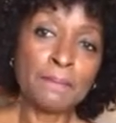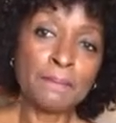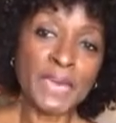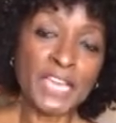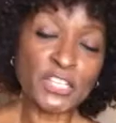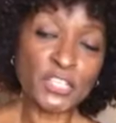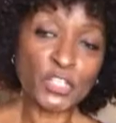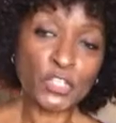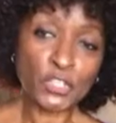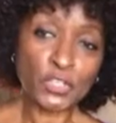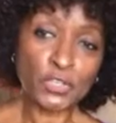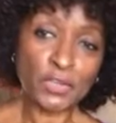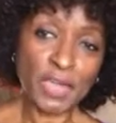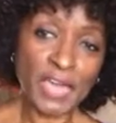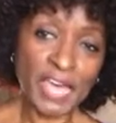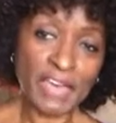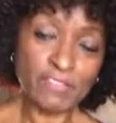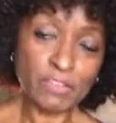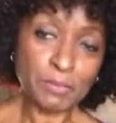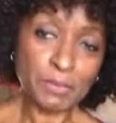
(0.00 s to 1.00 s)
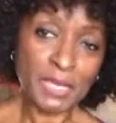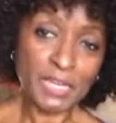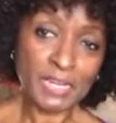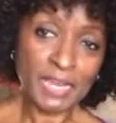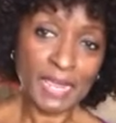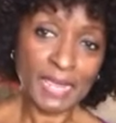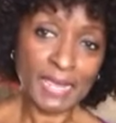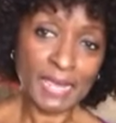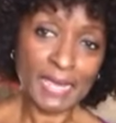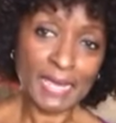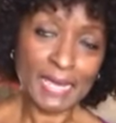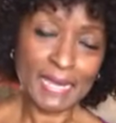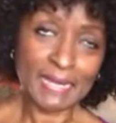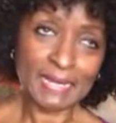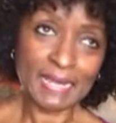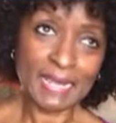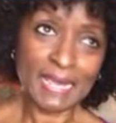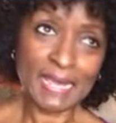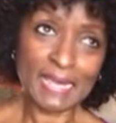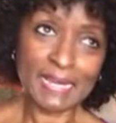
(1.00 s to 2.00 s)
Make sure you have them on
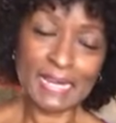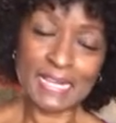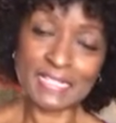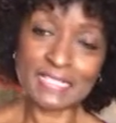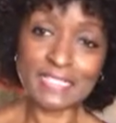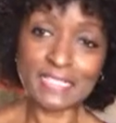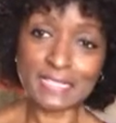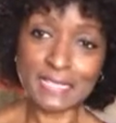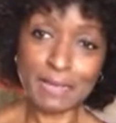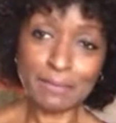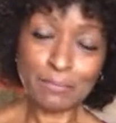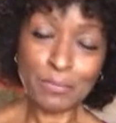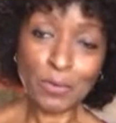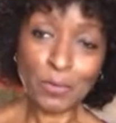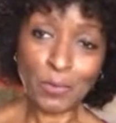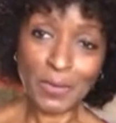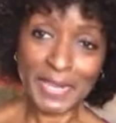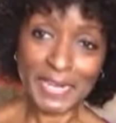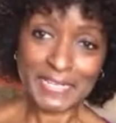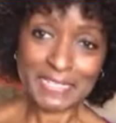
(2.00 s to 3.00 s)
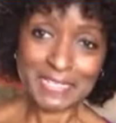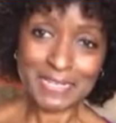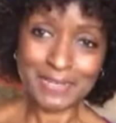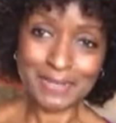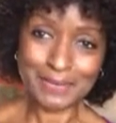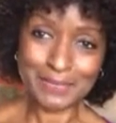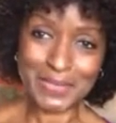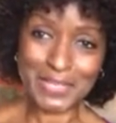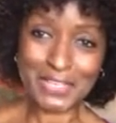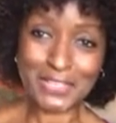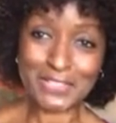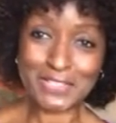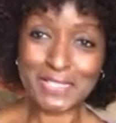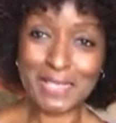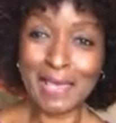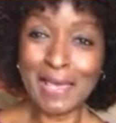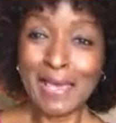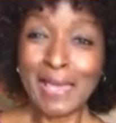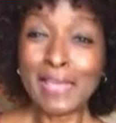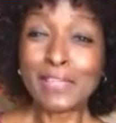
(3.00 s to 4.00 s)
hand, and at some point,
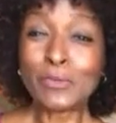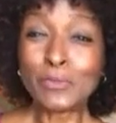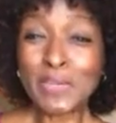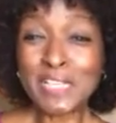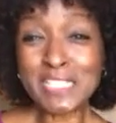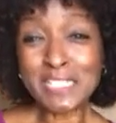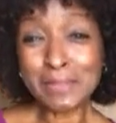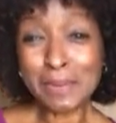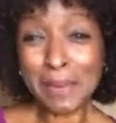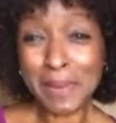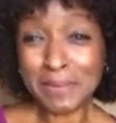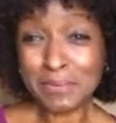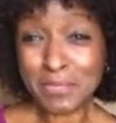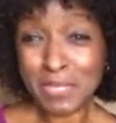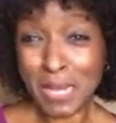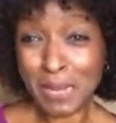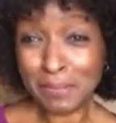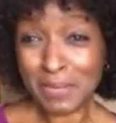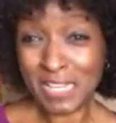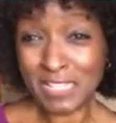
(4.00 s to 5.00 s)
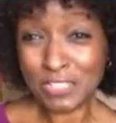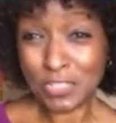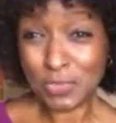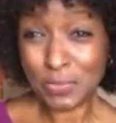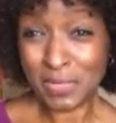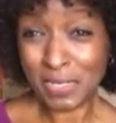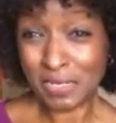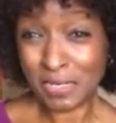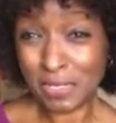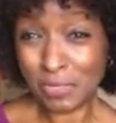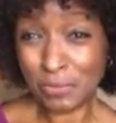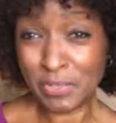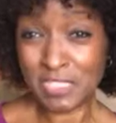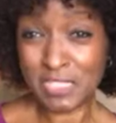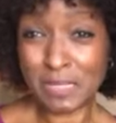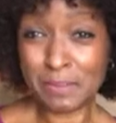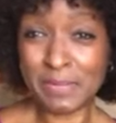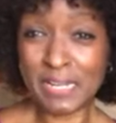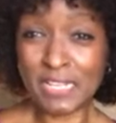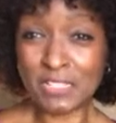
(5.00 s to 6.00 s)
another reason I'm not
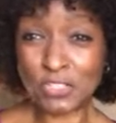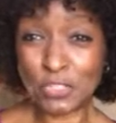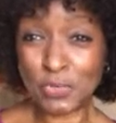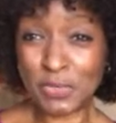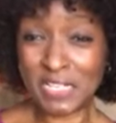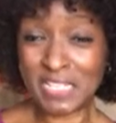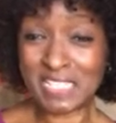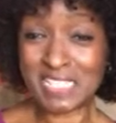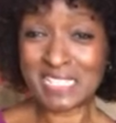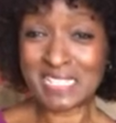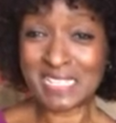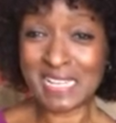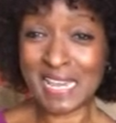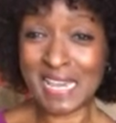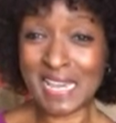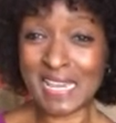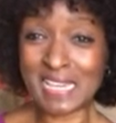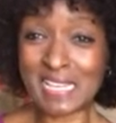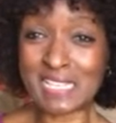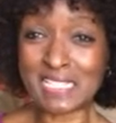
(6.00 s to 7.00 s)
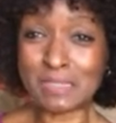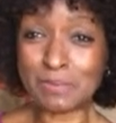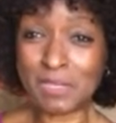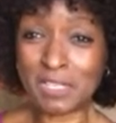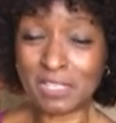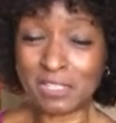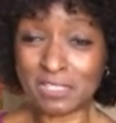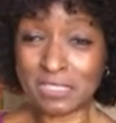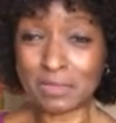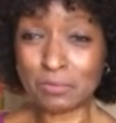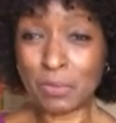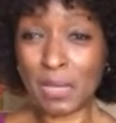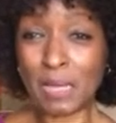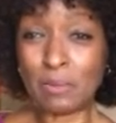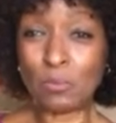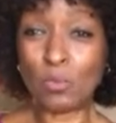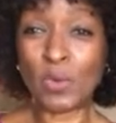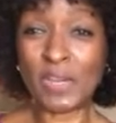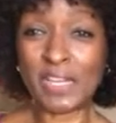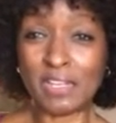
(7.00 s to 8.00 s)
doing it today is because
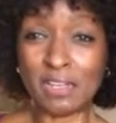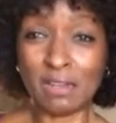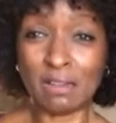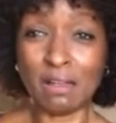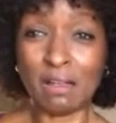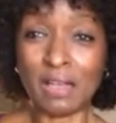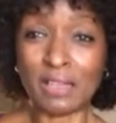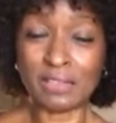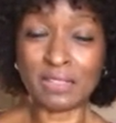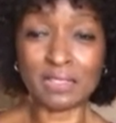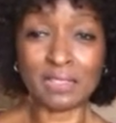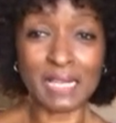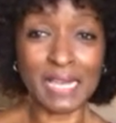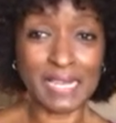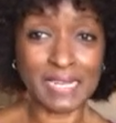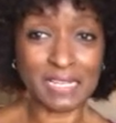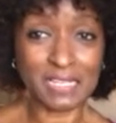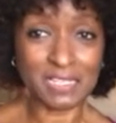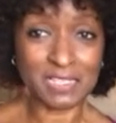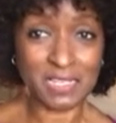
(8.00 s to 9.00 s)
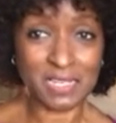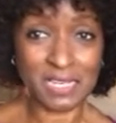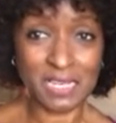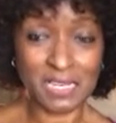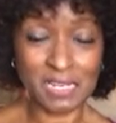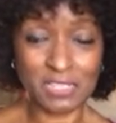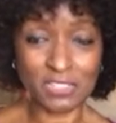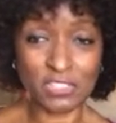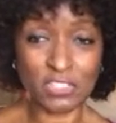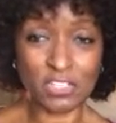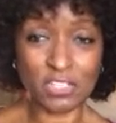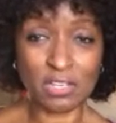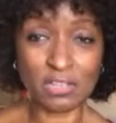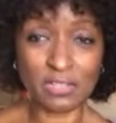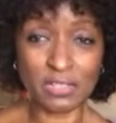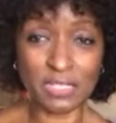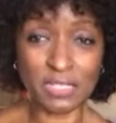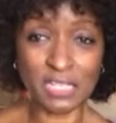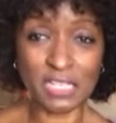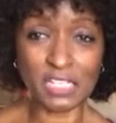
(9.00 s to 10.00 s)
I'm waiting on the lighting to get
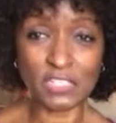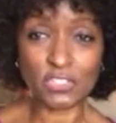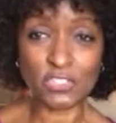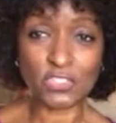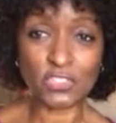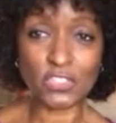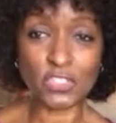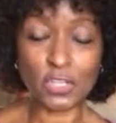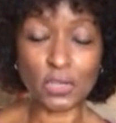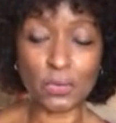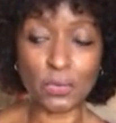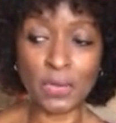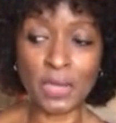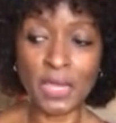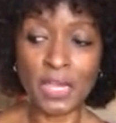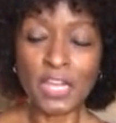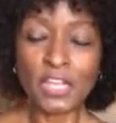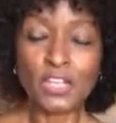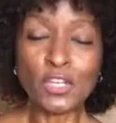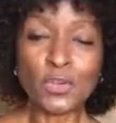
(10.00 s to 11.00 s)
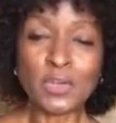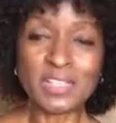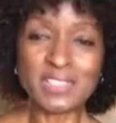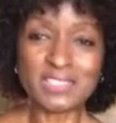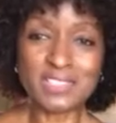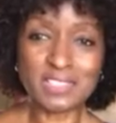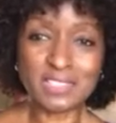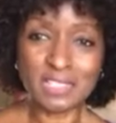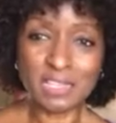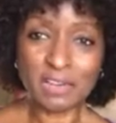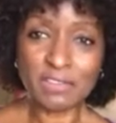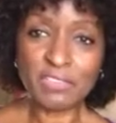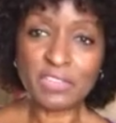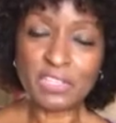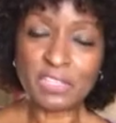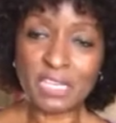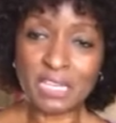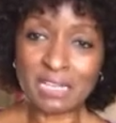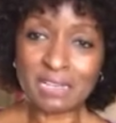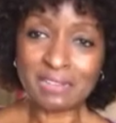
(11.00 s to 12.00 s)
installed in the kitchen so you can see
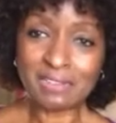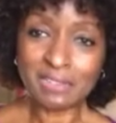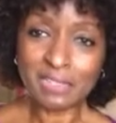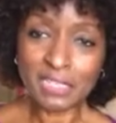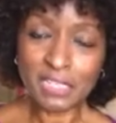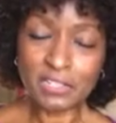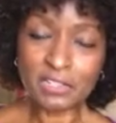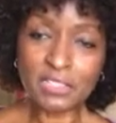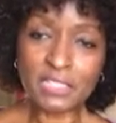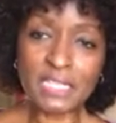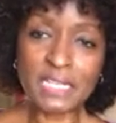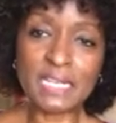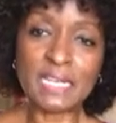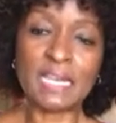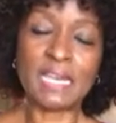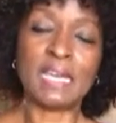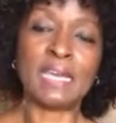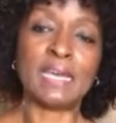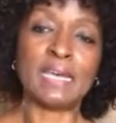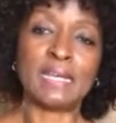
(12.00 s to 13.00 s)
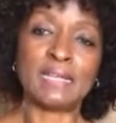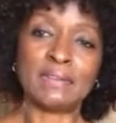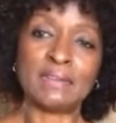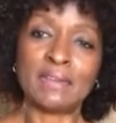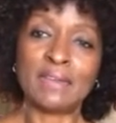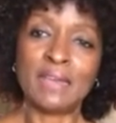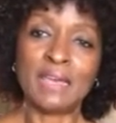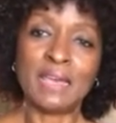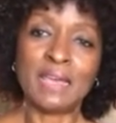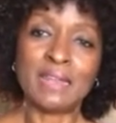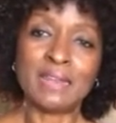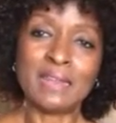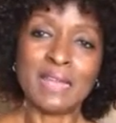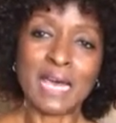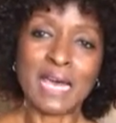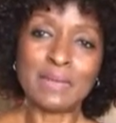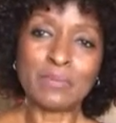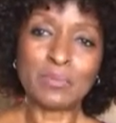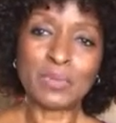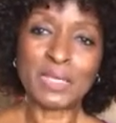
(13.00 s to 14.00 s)
everything clearly and
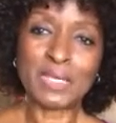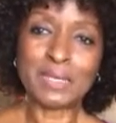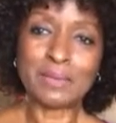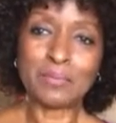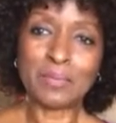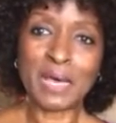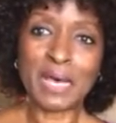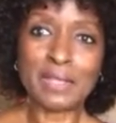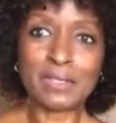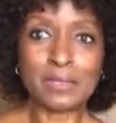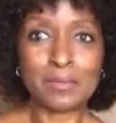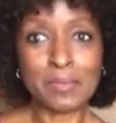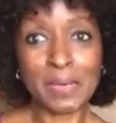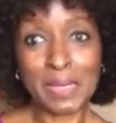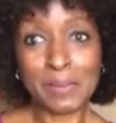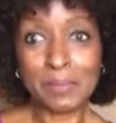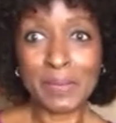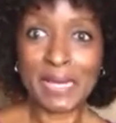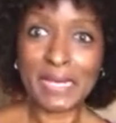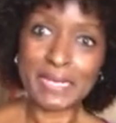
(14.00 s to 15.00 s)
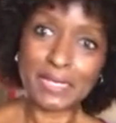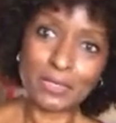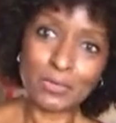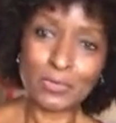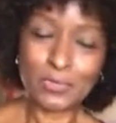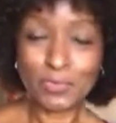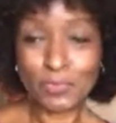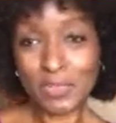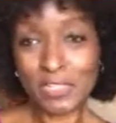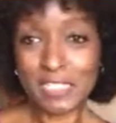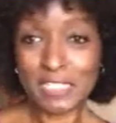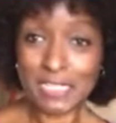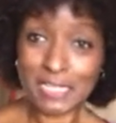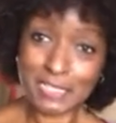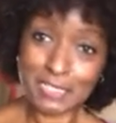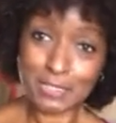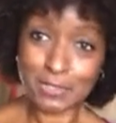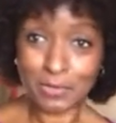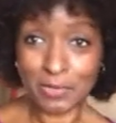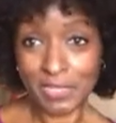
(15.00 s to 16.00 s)
not be bothered by Bonnie, who really
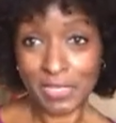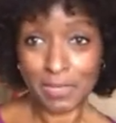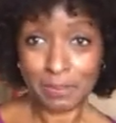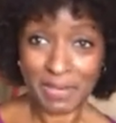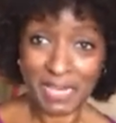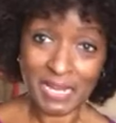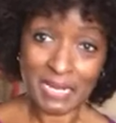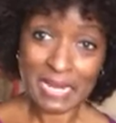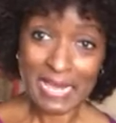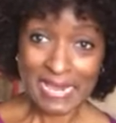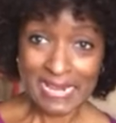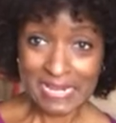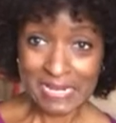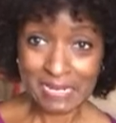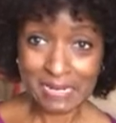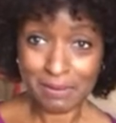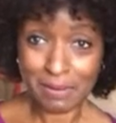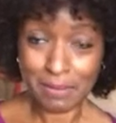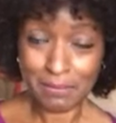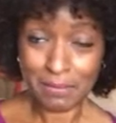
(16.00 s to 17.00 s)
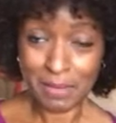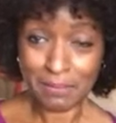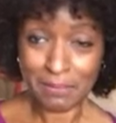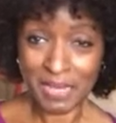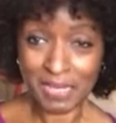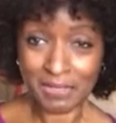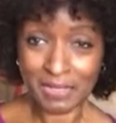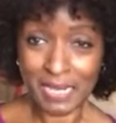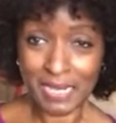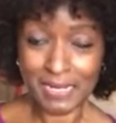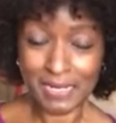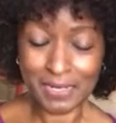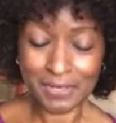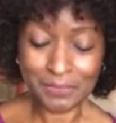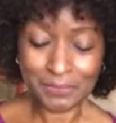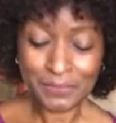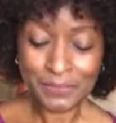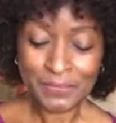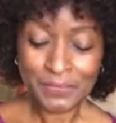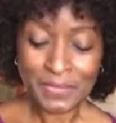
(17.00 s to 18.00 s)
doesn't know anything about
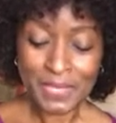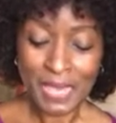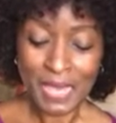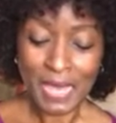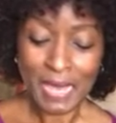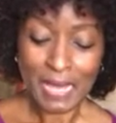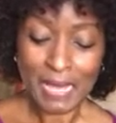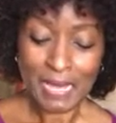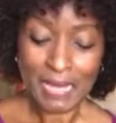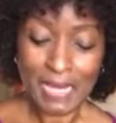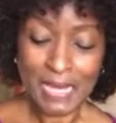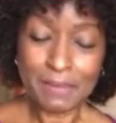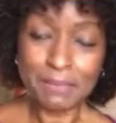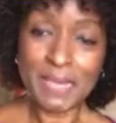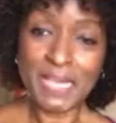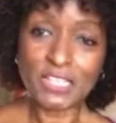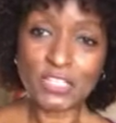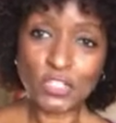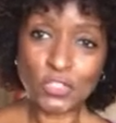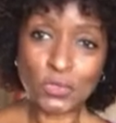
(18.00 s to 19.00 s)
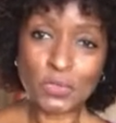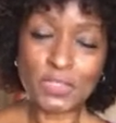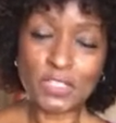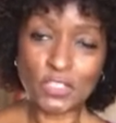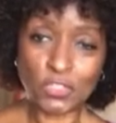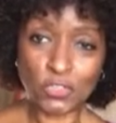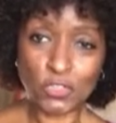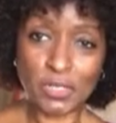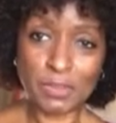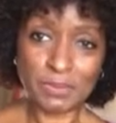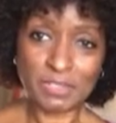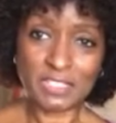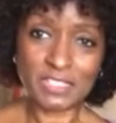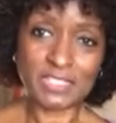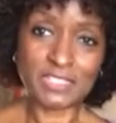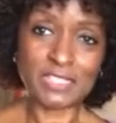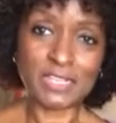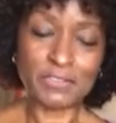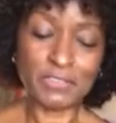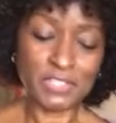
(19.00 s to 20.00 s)
lighting, and make sure that you're able
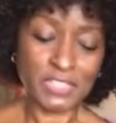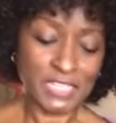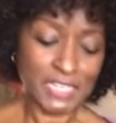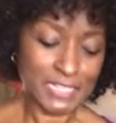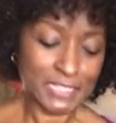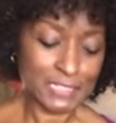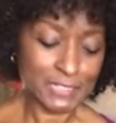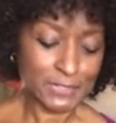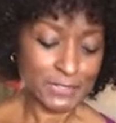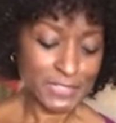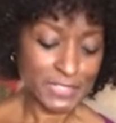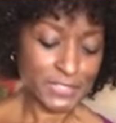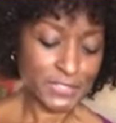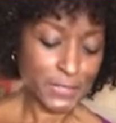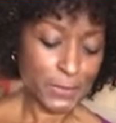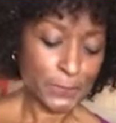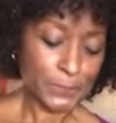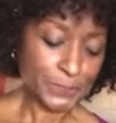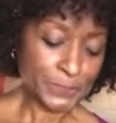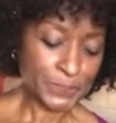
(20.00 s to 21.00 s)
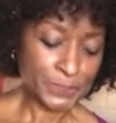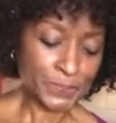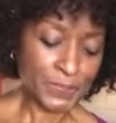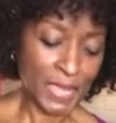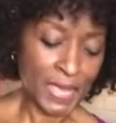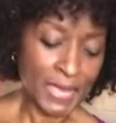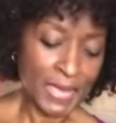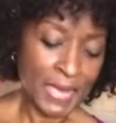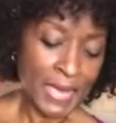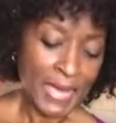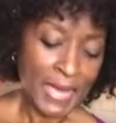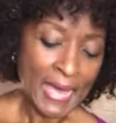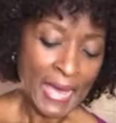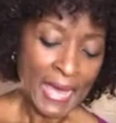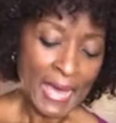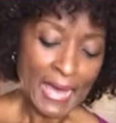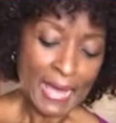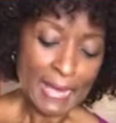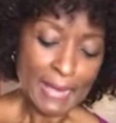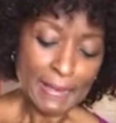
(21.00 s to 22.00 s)
to see everything clearly. So
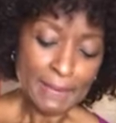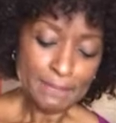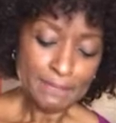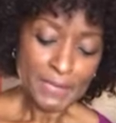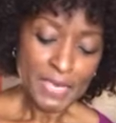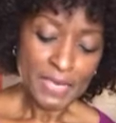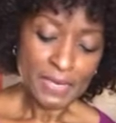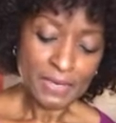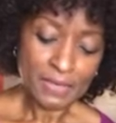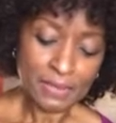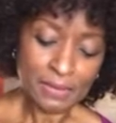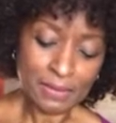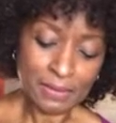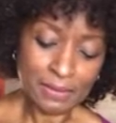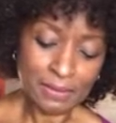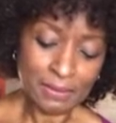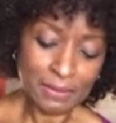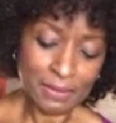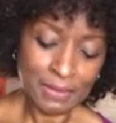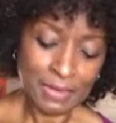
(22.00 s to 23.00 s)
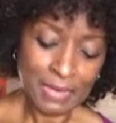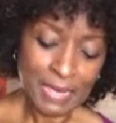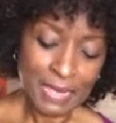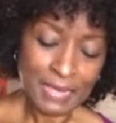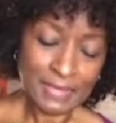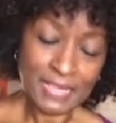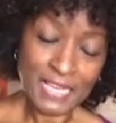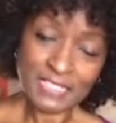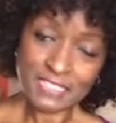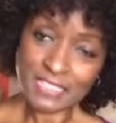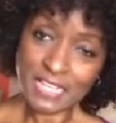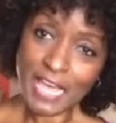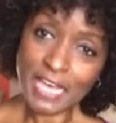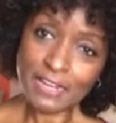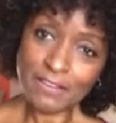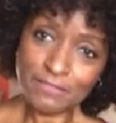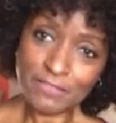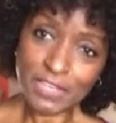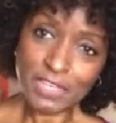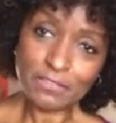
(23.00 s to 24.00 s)
that's
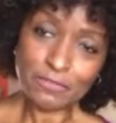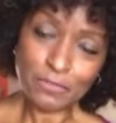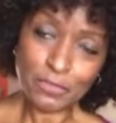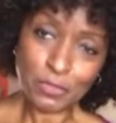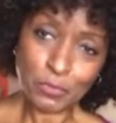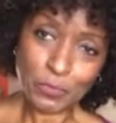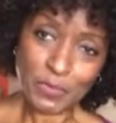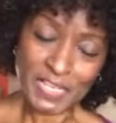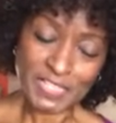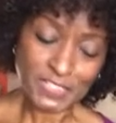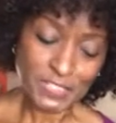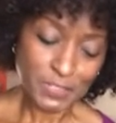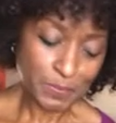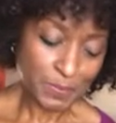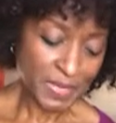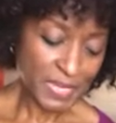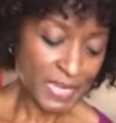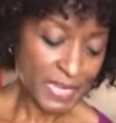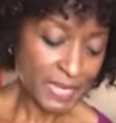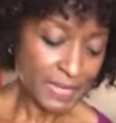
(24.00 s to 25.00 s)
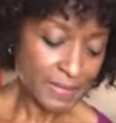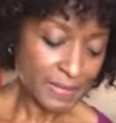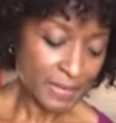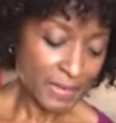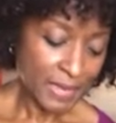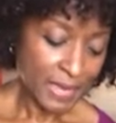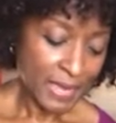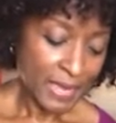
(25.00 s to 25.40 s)
kind of it for the recipe.